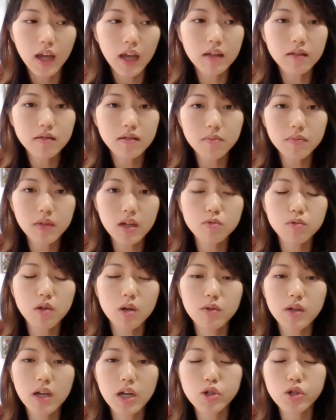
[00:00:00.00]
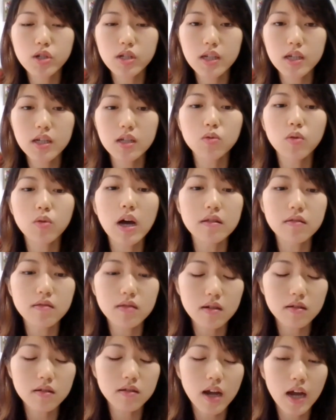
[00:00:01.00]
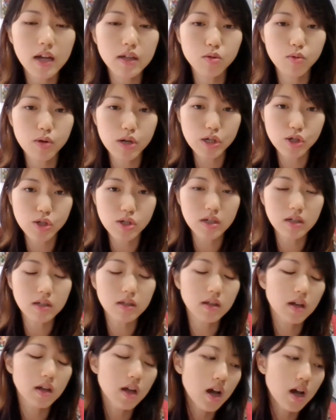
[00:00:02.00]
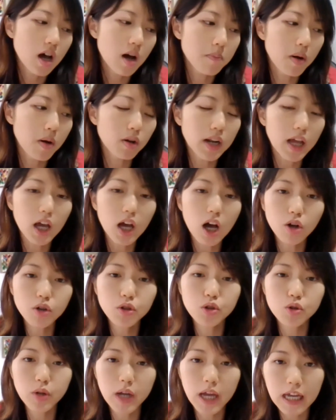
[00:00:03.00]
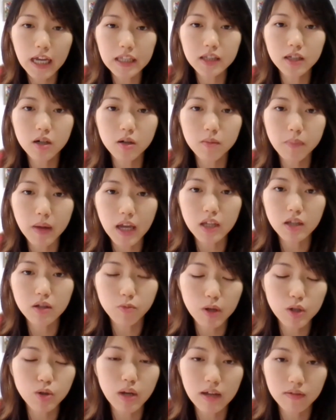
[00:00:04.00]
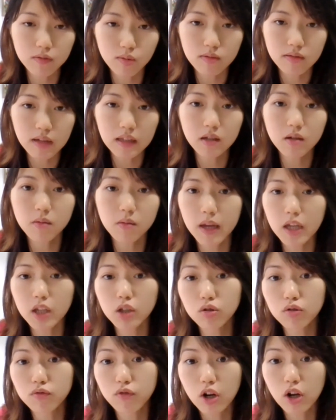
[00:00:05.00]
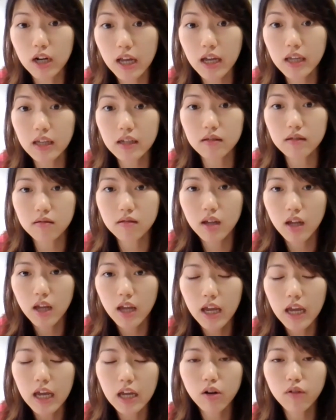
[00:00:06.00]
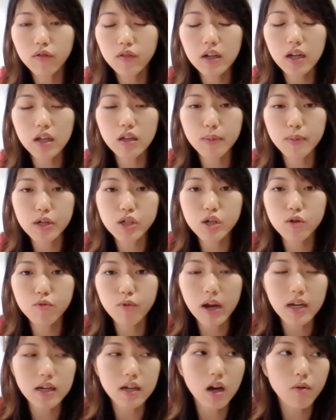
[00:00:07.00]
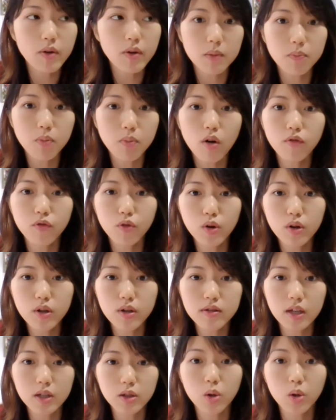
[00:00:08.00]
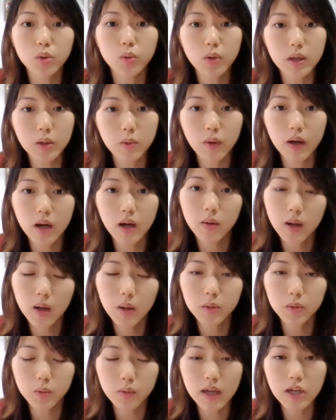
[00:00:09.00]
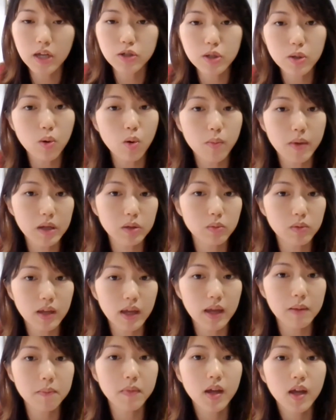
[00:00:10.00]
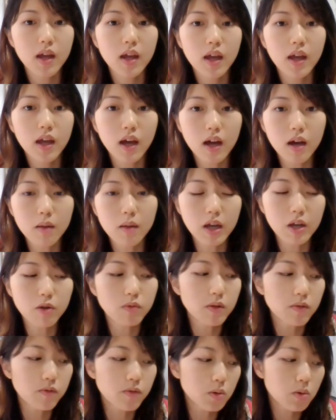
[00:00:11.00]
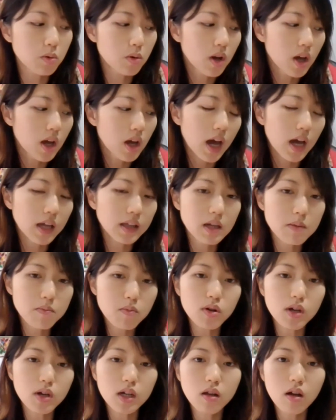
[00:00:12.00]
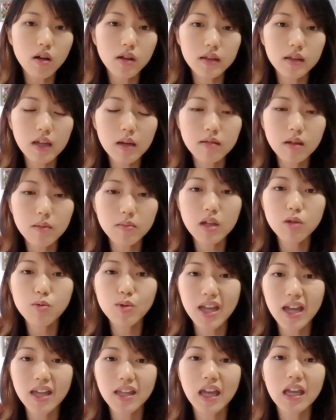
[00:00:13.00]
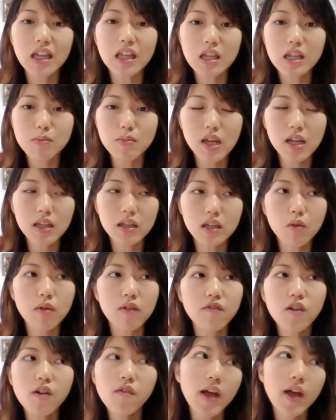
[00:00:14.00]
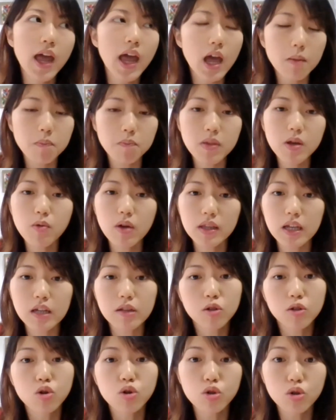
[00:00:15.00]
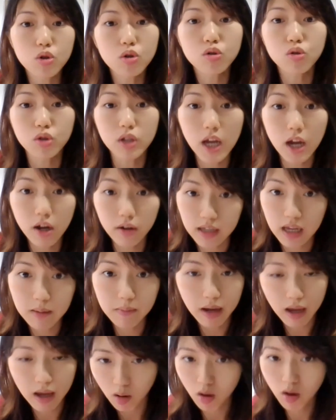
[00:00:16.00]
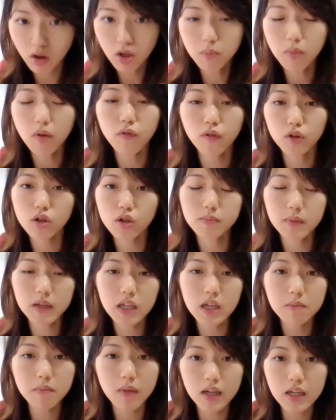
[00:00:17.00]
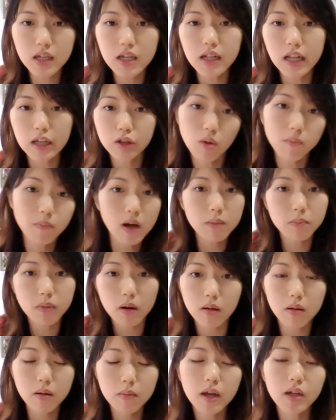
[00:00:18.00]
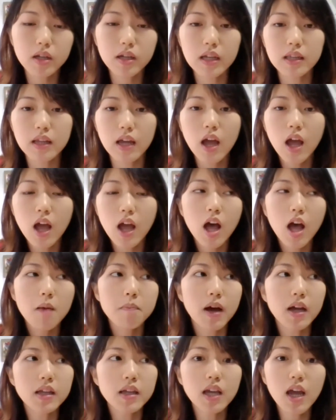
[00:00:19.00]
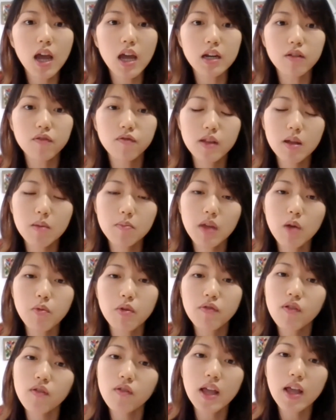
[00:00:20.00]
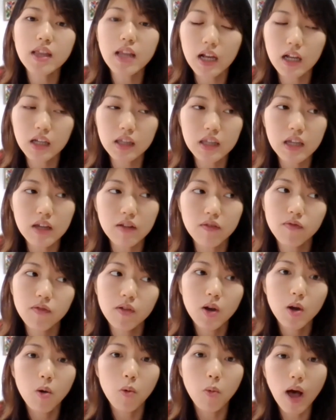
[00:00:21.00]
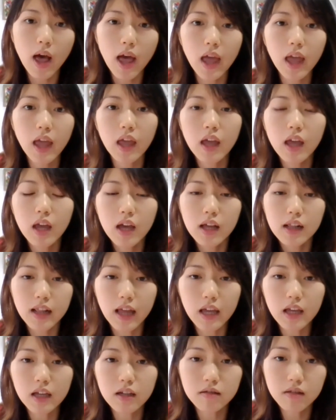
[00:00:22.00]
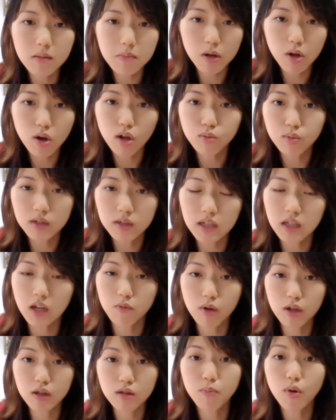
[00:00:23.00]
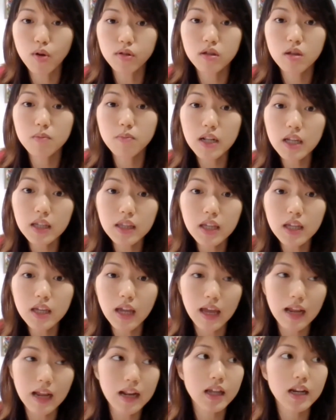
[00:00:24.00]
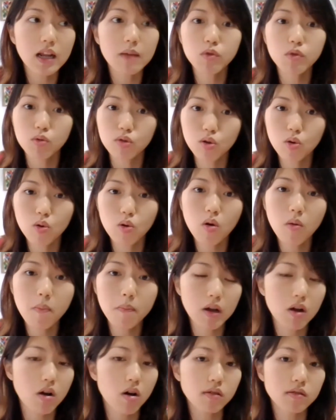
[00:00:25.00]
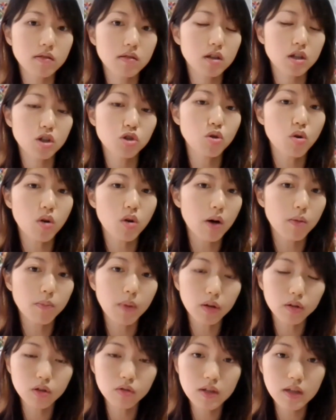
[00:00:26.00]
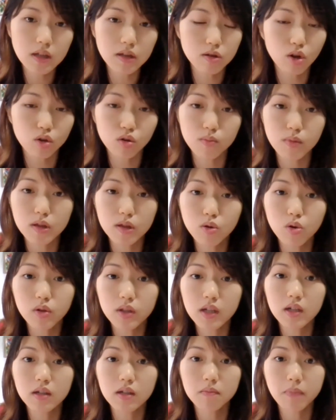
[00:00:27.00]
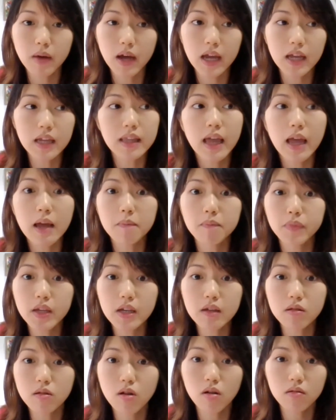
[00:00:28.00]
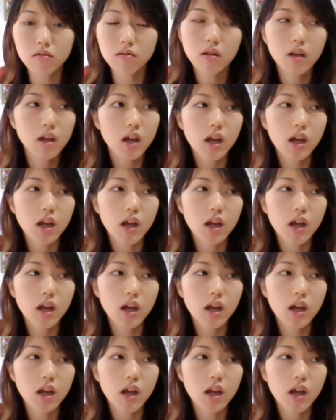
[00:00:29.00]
And sometimes when we actually, to answer Kai's question about like, how do you handle bad, when you have to settle bad news for clients? And often, especially right now when the portfolios are not doing well, how do we actually go back to them and review? I think more a lot of the time, sometimes we can get intimidated. We feel very happy when there's good news to tell them, like, oh, your portfolio is making money, like top up, blah, blah, blah, here and there. But yet at the same time, we feel very negative. Why? Like, is it because we take that responsibility and let them to scold? Because no, our boundaries is not to be scolded by them. It's not.